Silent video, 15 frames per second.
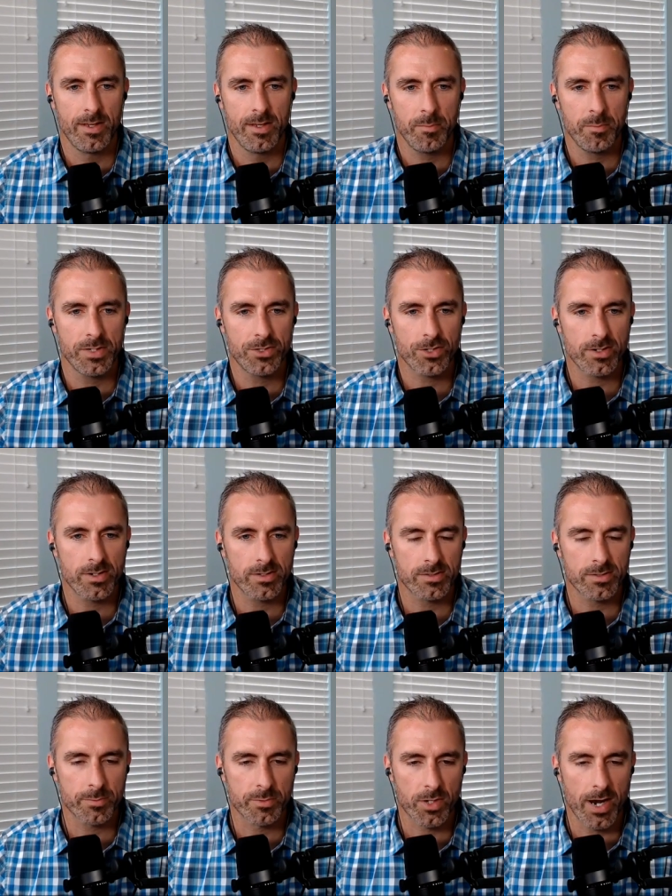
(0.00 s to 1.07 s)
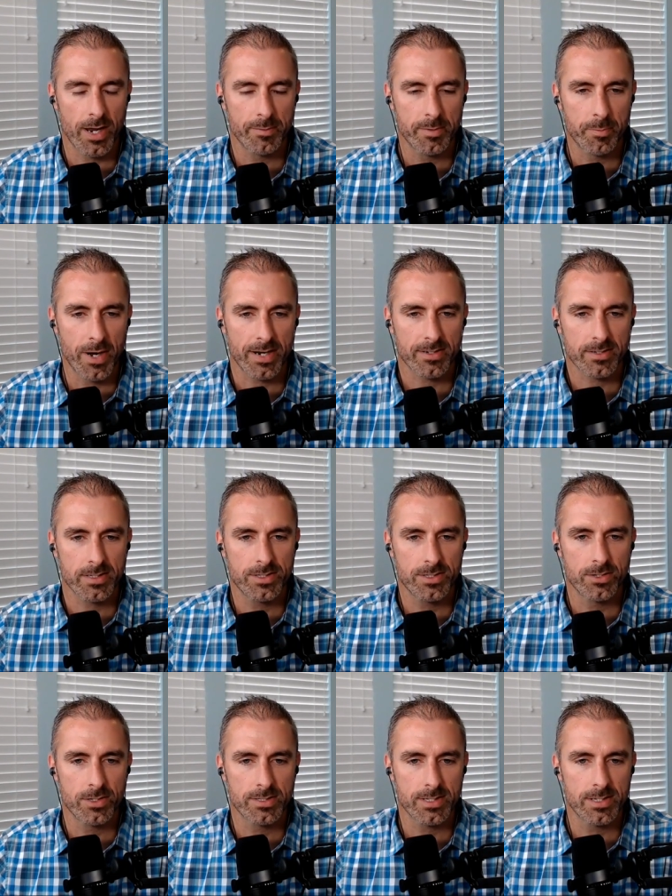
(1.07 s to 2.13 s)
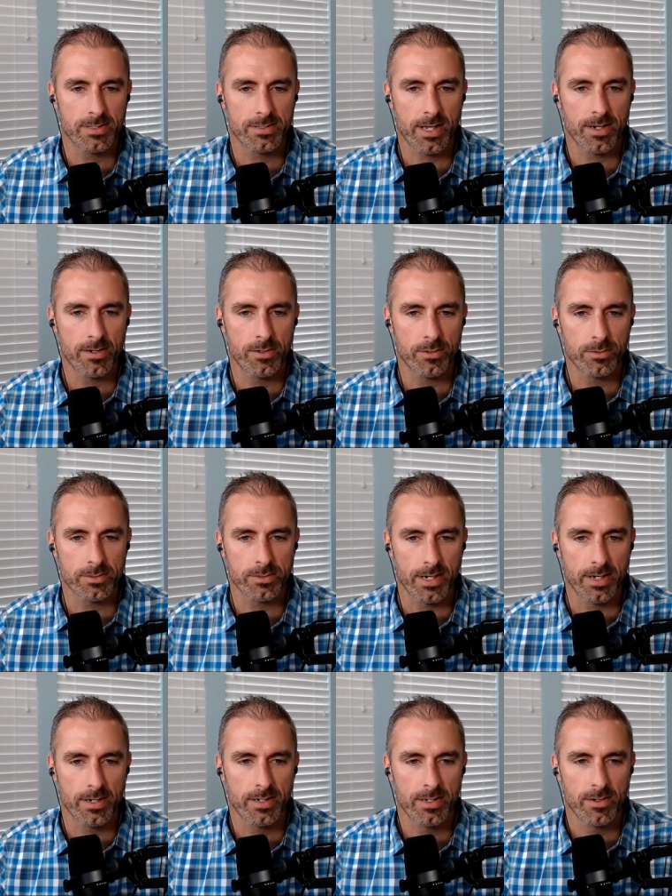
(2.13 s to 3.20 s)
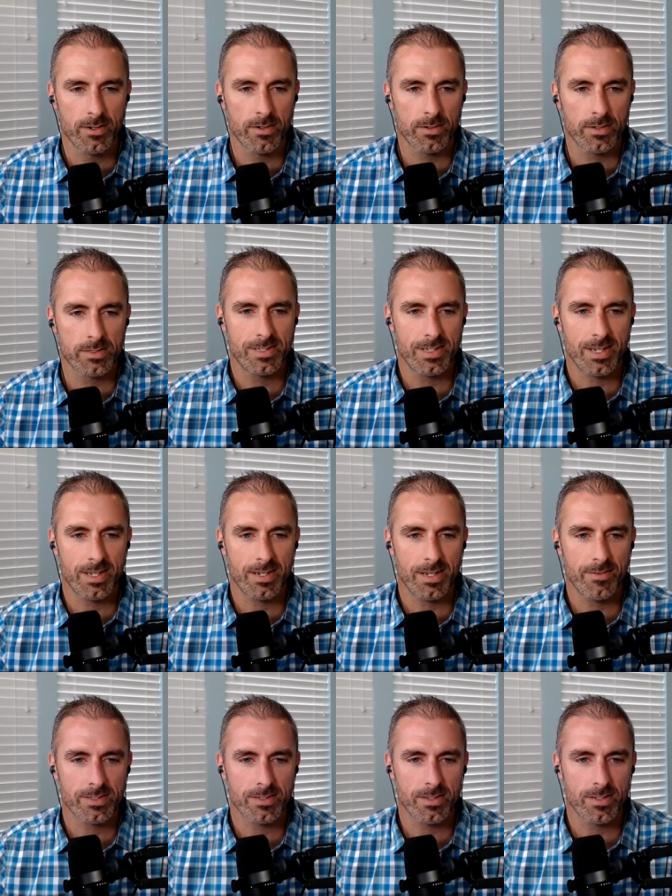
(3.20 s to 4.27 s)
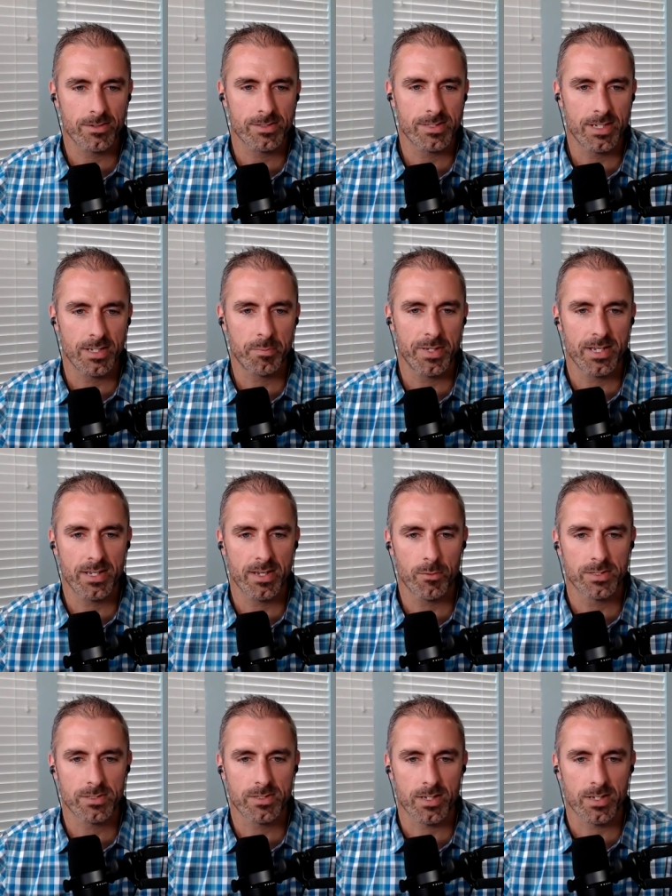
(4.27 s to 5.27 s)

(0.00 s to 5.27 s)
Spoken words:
Be sure to subscribe to Practically Genius Insider newsletter. Lindsay, can you give us a little sneak peek at what's to